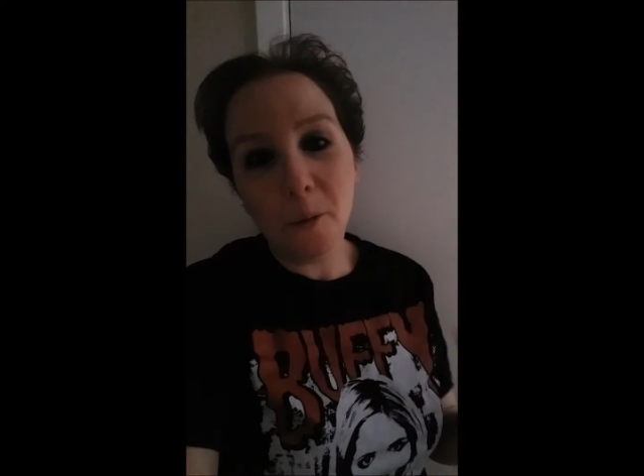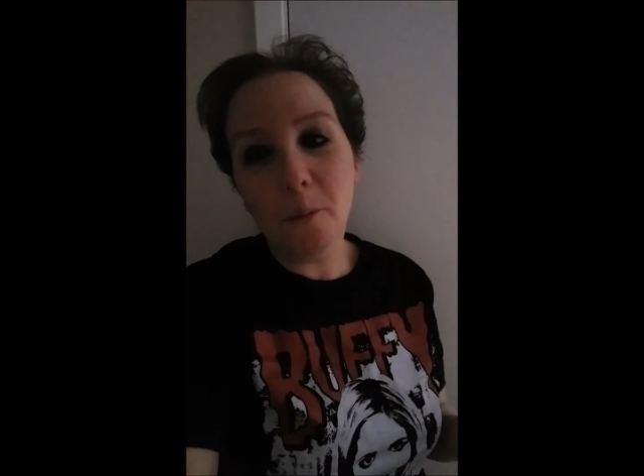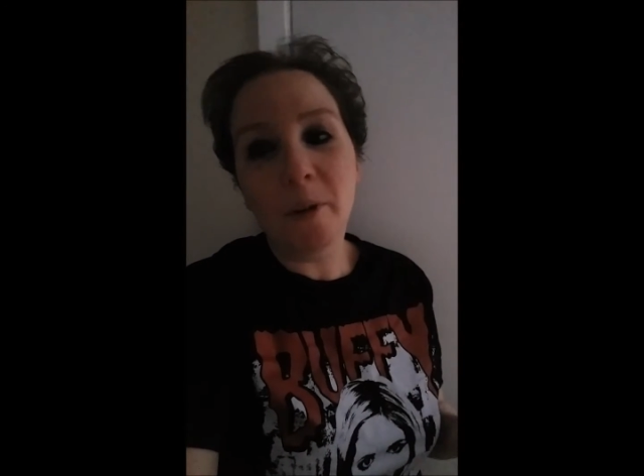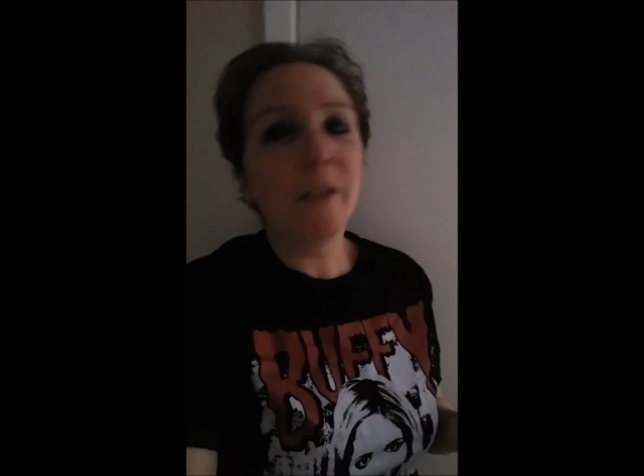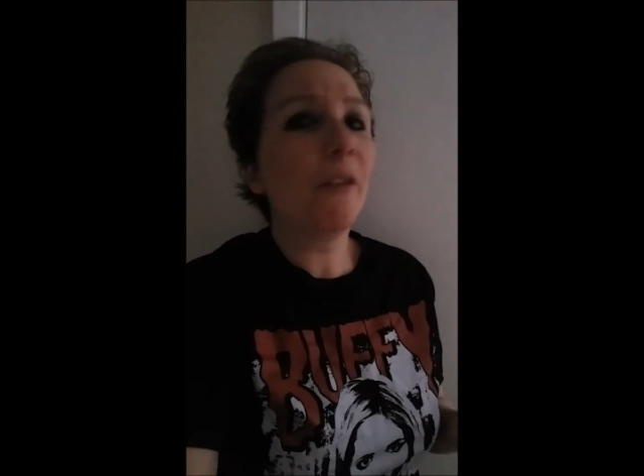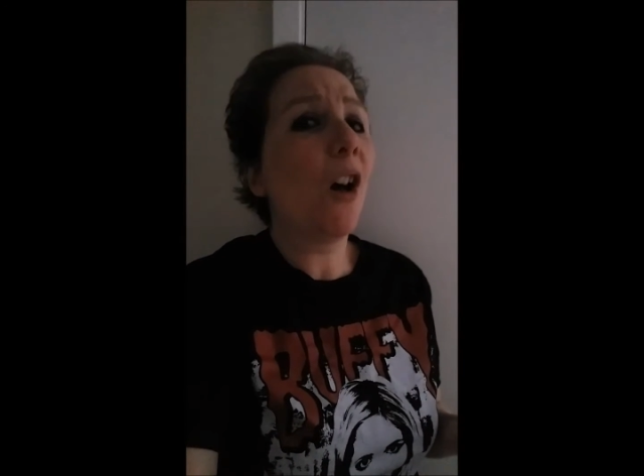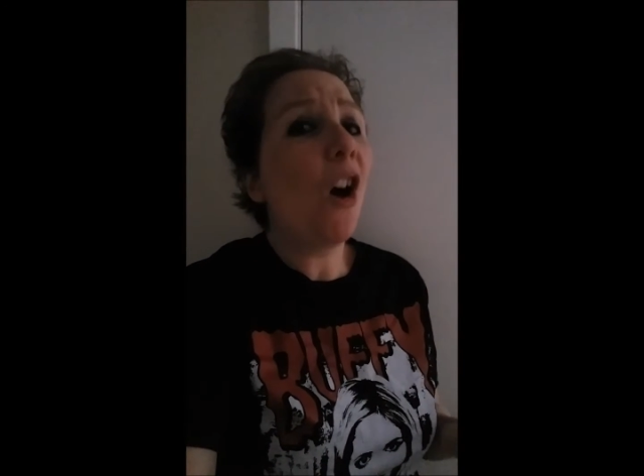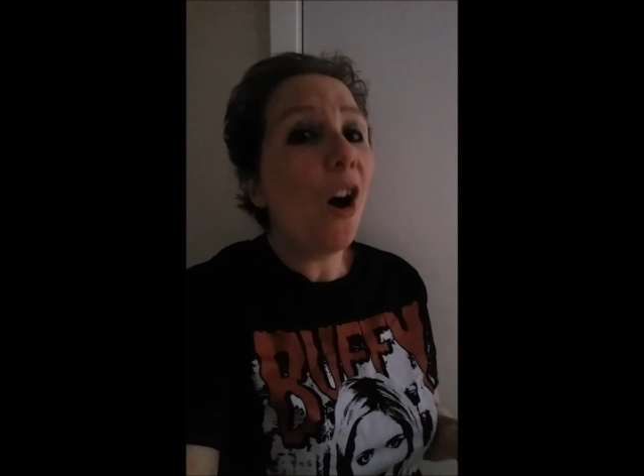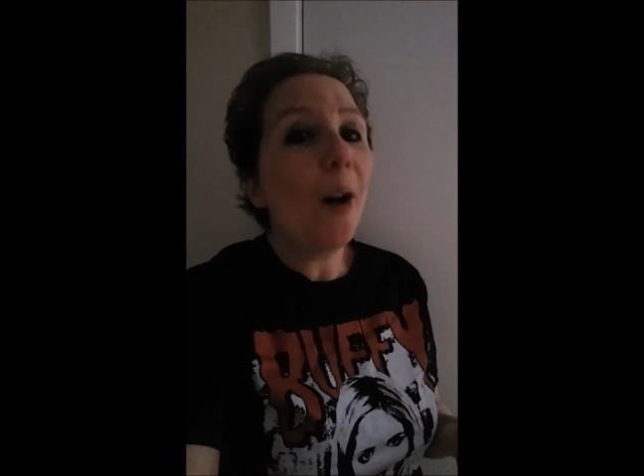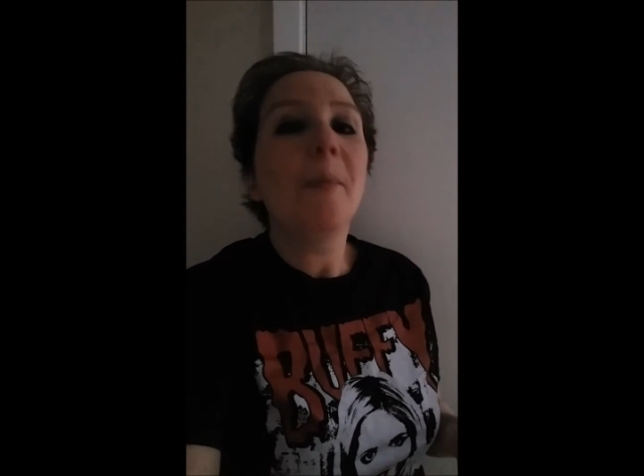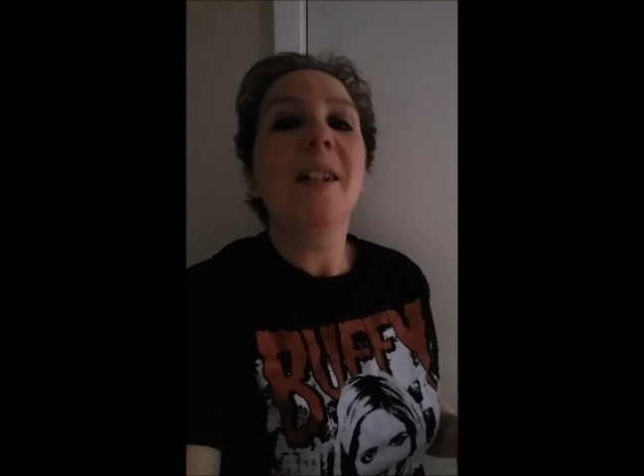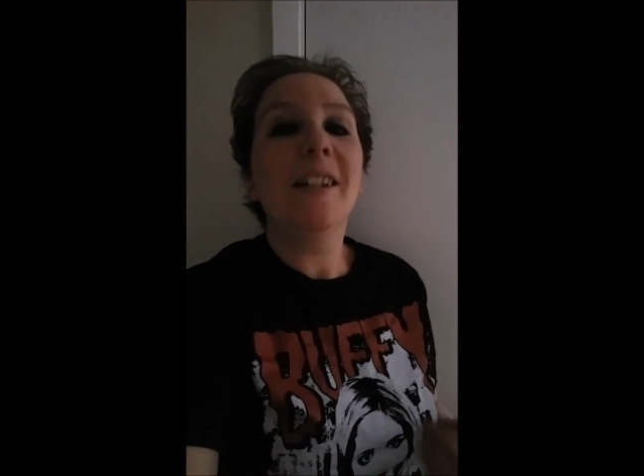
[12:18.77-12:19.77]
one of the
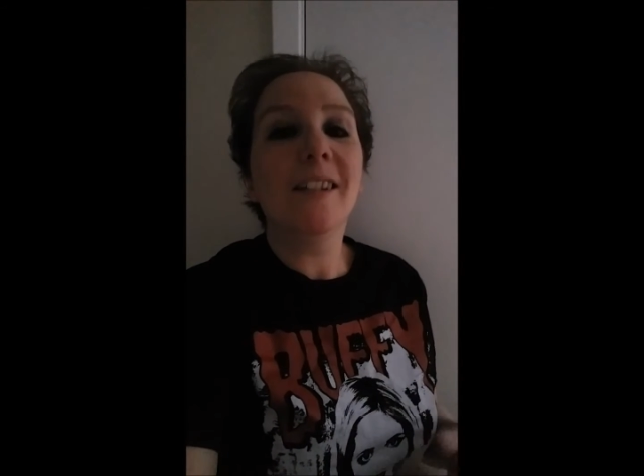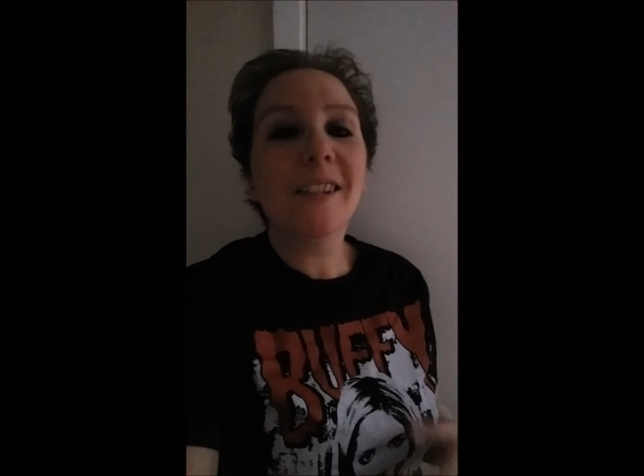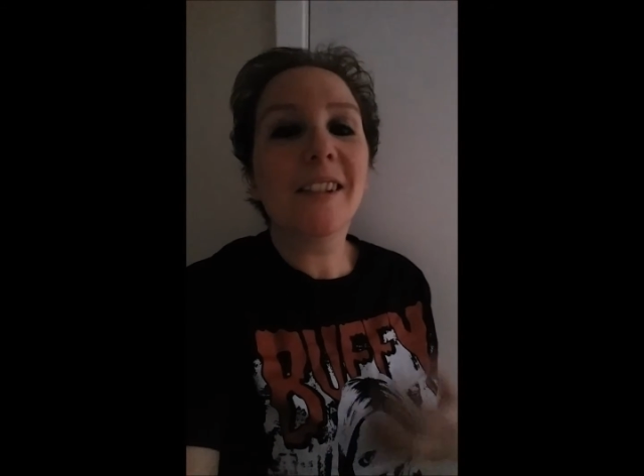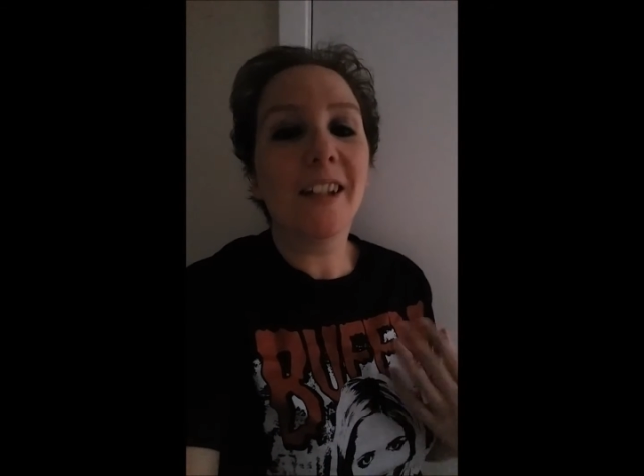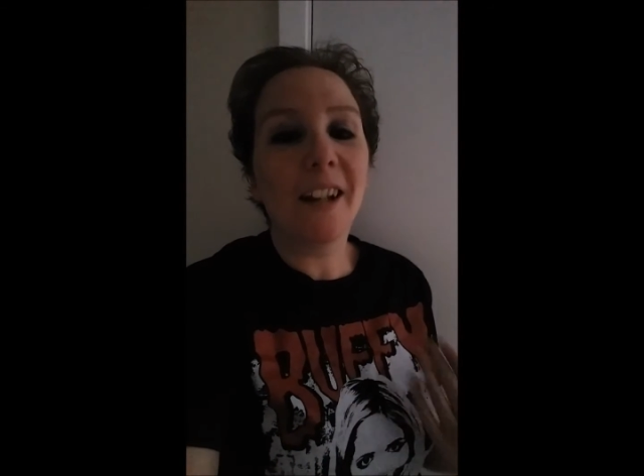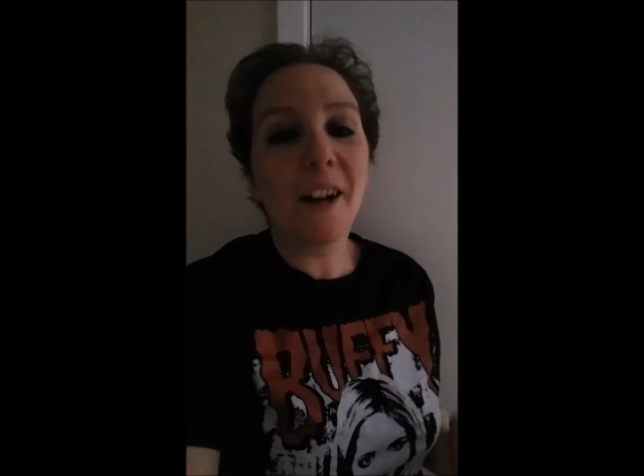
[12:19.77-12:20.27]
hobbies that